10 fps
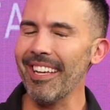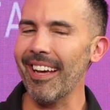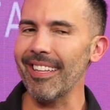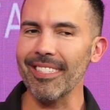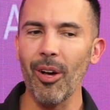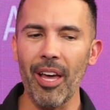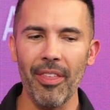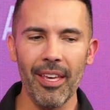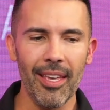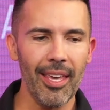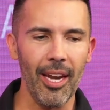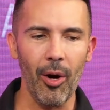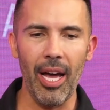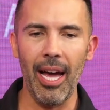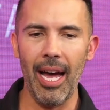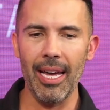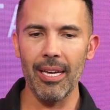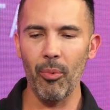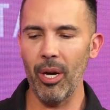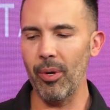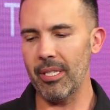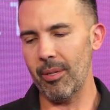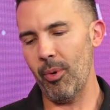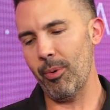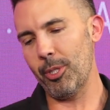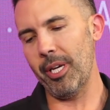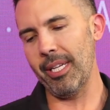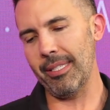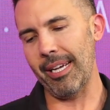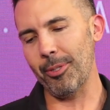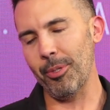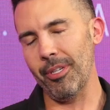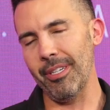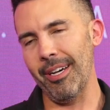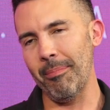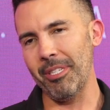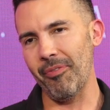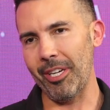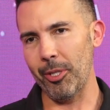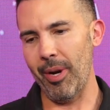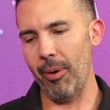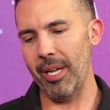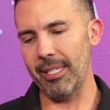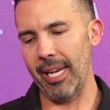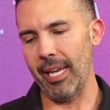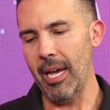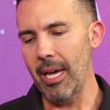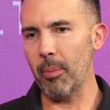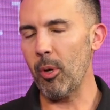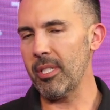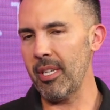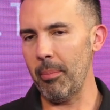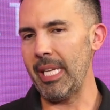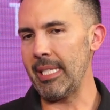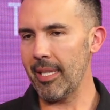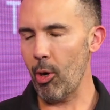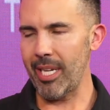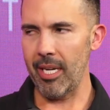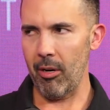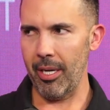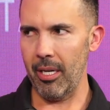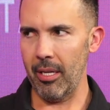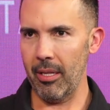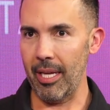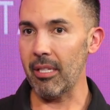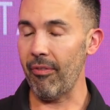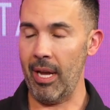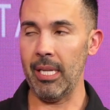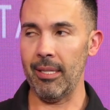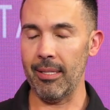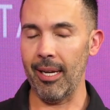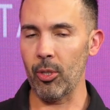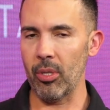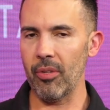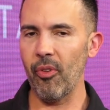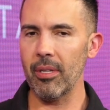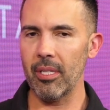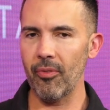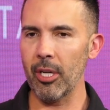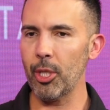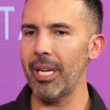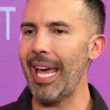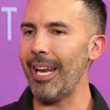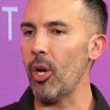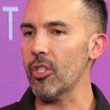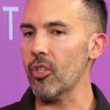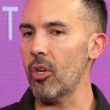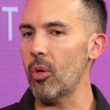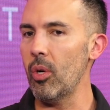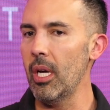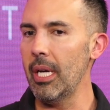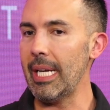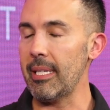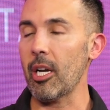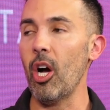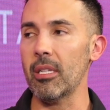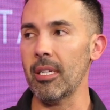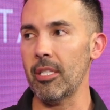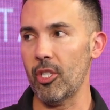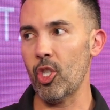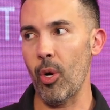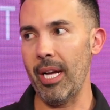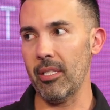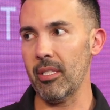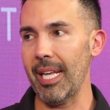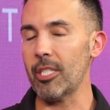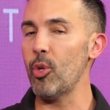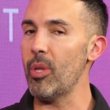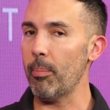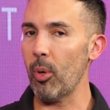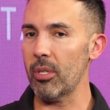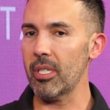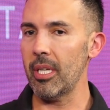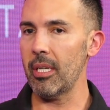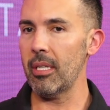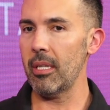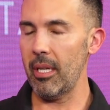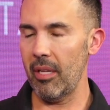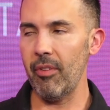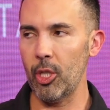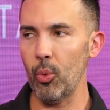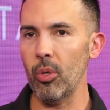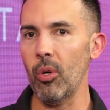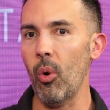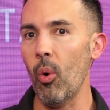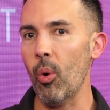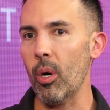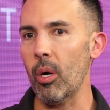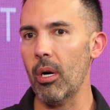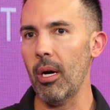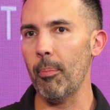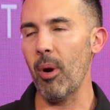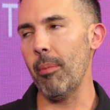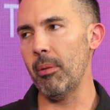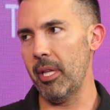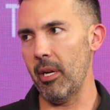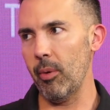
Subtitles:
Exactly. So I think, we always, when we're treating sexual dysfunction, right, it's like, is the person meeting the criteria that defines that sexual dysfunction? And also, is it causing distress, like to the person, the individual, or a problem in